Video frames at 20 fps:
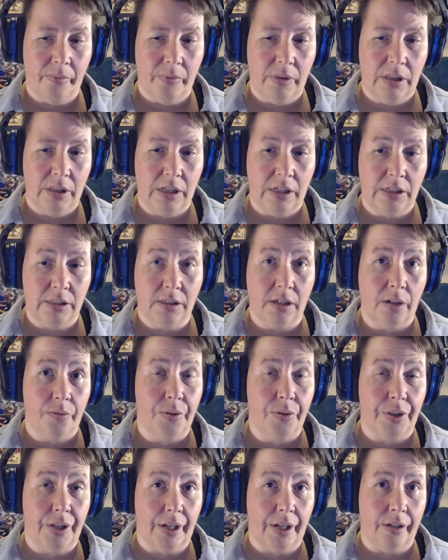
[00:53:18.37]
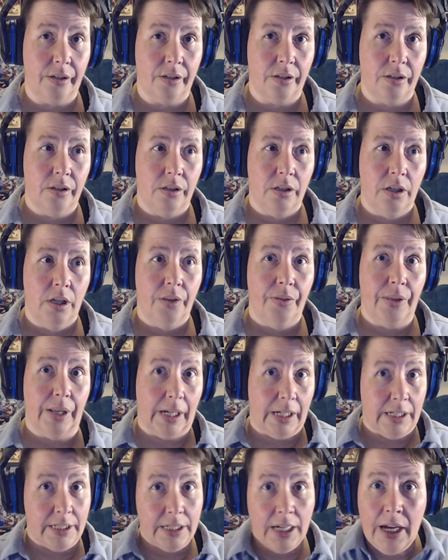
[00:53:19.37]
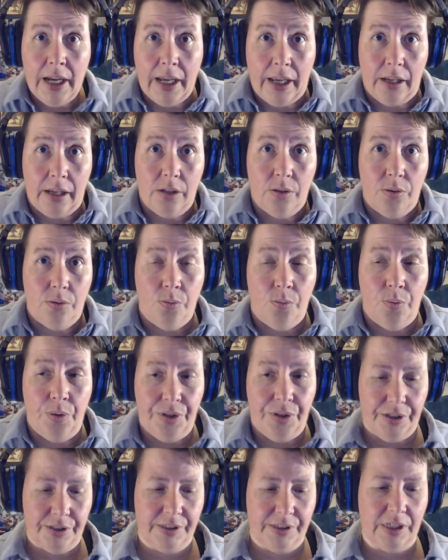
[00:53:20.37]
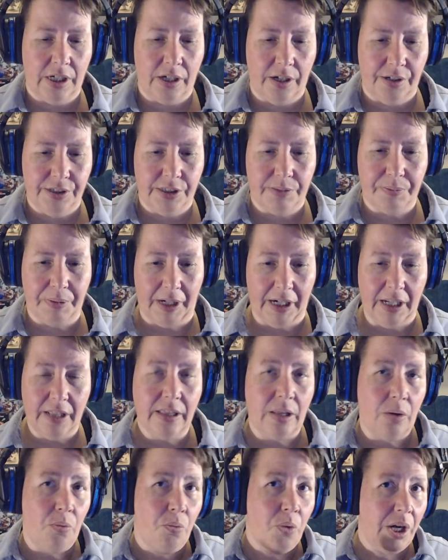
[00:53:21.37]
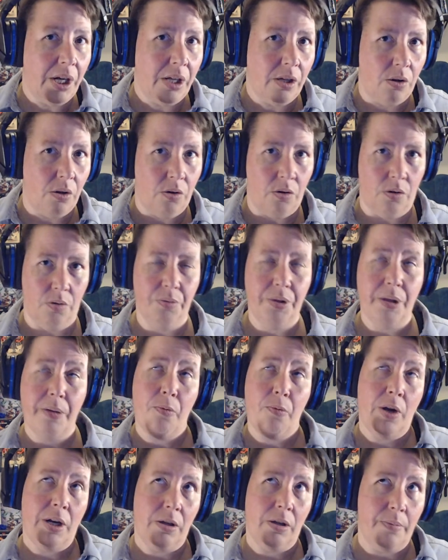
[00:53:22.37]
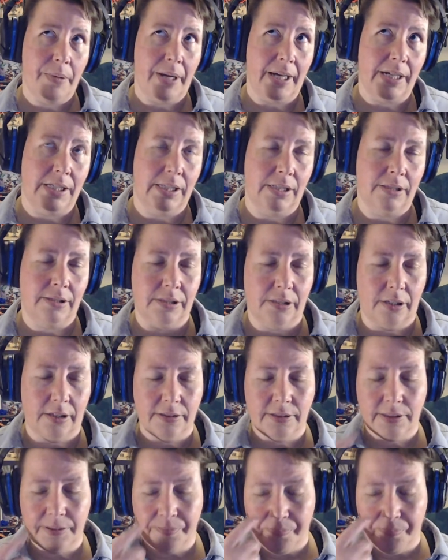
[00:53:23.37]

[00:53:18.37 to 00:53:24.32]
they discover that they can die when they're stuck on this planet. They want to go home. They want to go back to the stars.